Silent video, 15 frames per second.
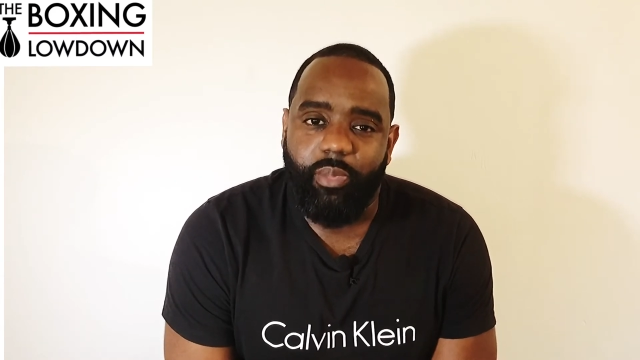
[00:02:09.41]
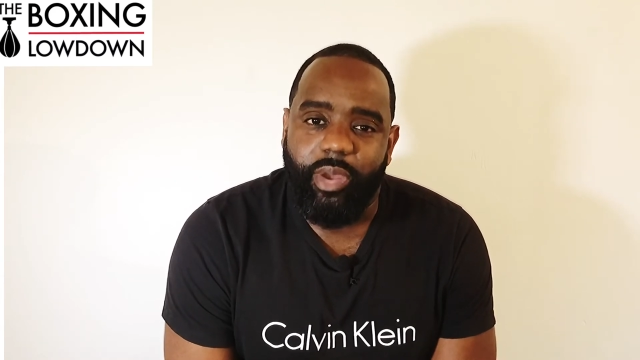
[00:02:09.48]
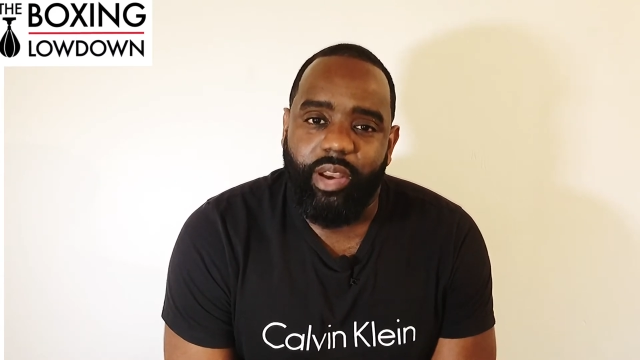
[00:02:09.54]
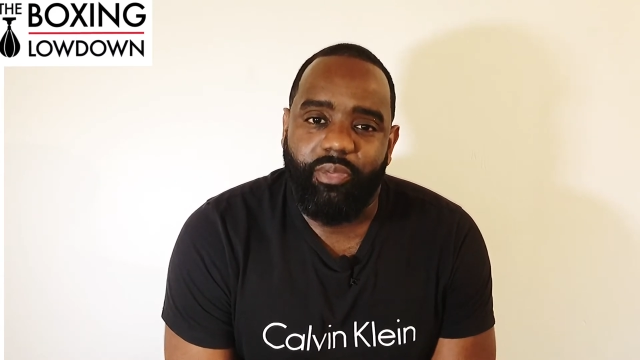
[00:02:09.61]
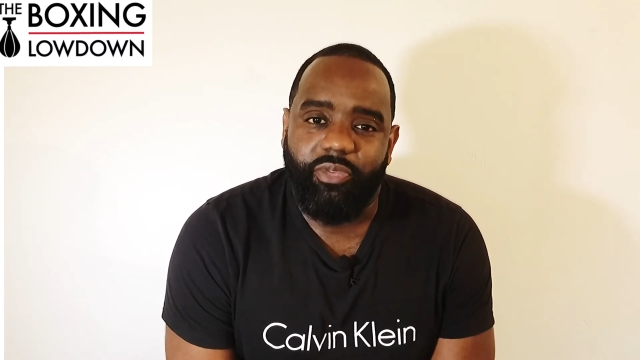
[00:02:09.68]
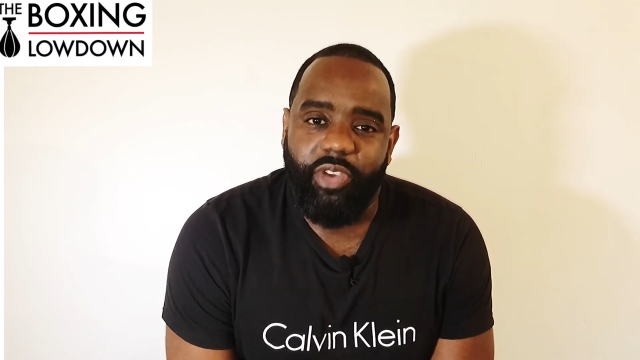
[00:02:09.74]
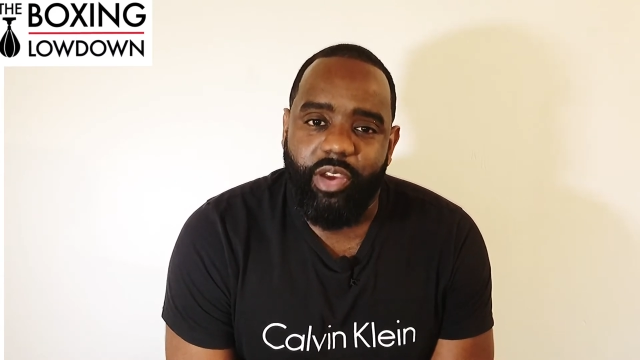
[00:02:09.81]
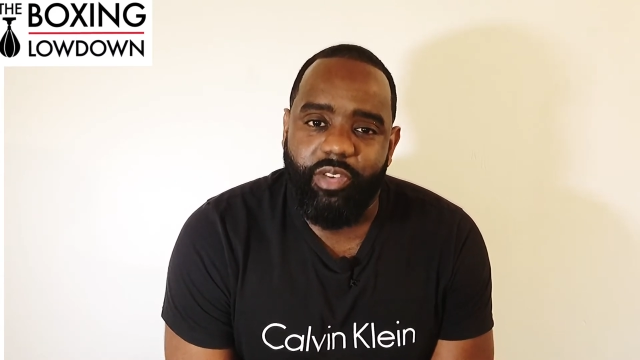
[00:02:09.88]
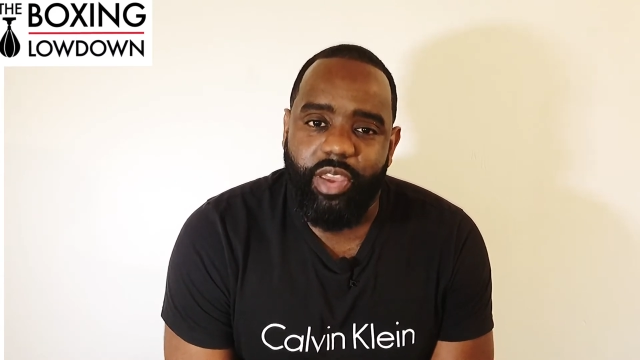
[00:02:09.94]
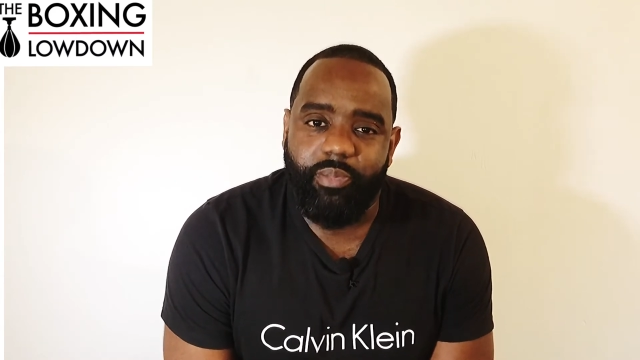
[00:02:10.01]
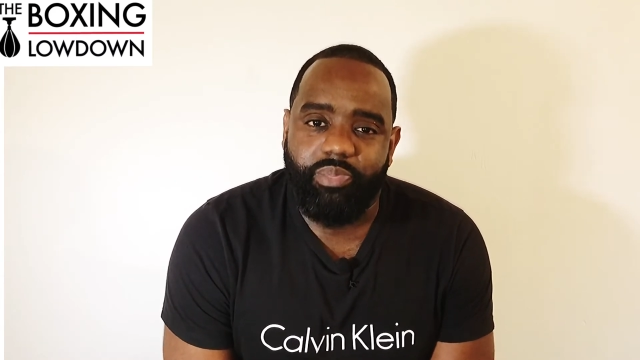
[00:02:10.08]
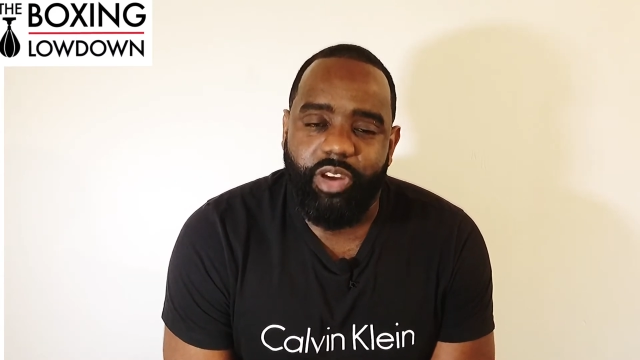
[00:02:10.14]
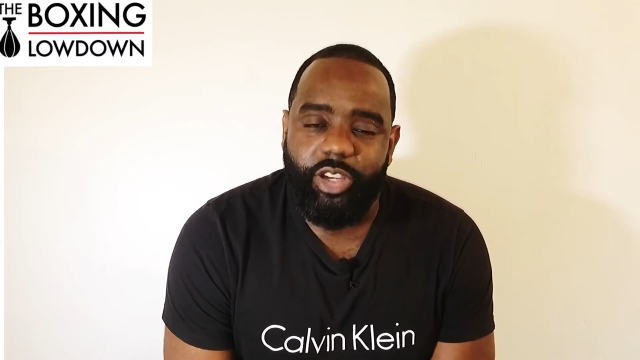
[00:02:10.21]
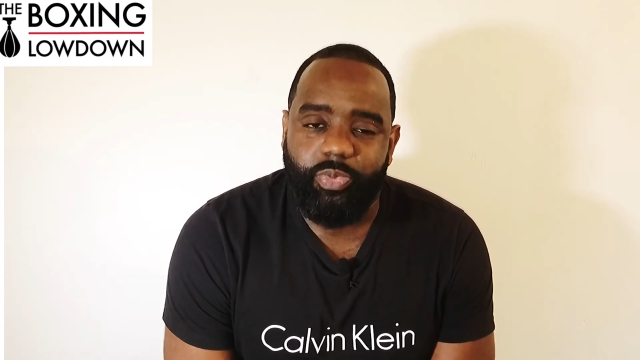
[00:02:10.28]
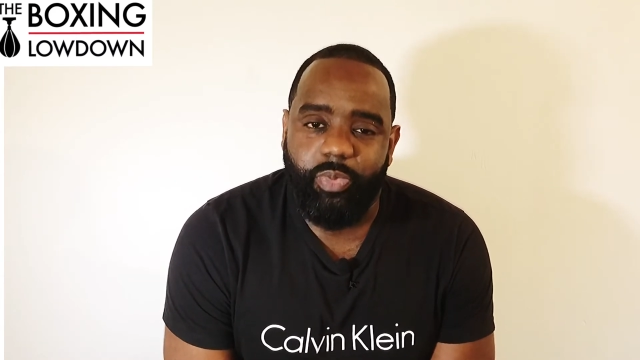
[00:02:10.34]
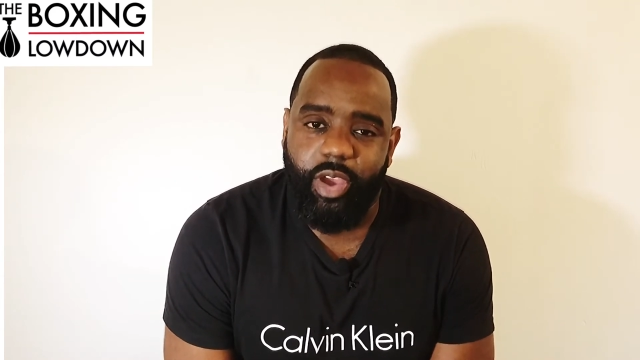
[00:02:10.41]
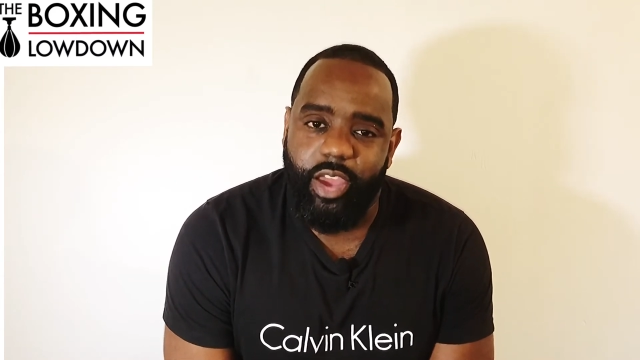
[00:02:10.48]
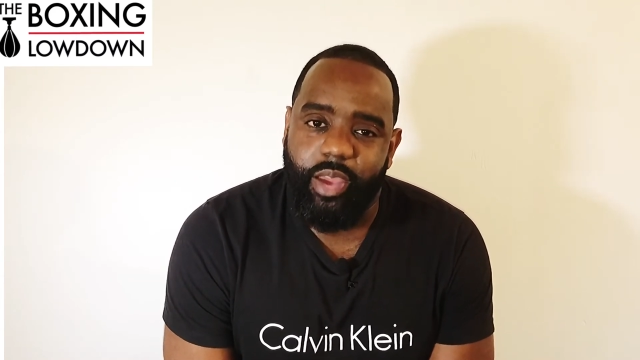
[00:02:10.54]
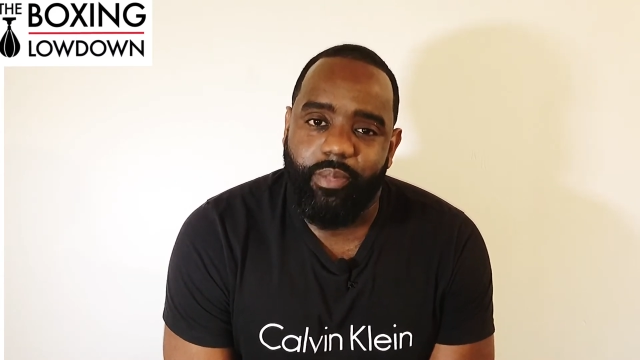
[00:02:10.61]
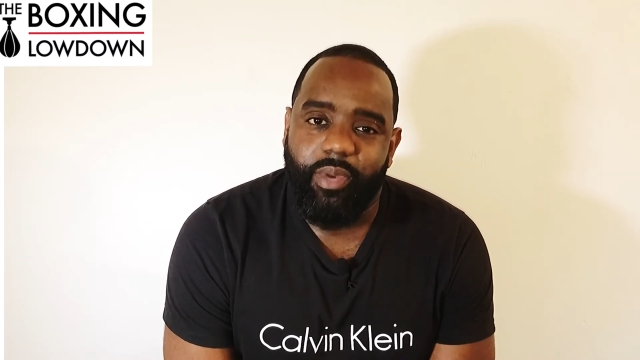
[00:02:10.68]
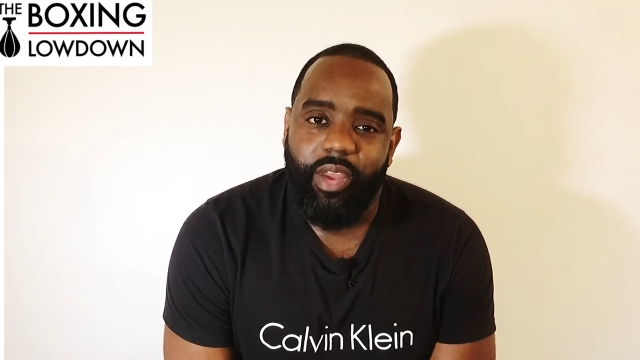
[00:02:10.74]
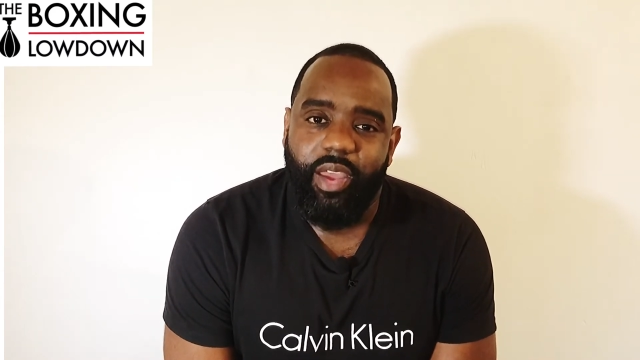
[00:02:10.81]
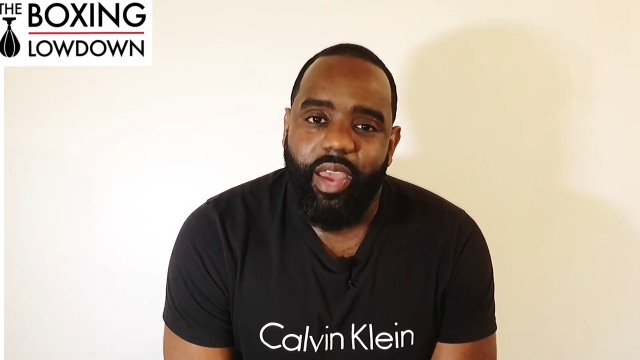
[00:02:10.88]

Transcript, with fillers: man, I'm very impressed by him.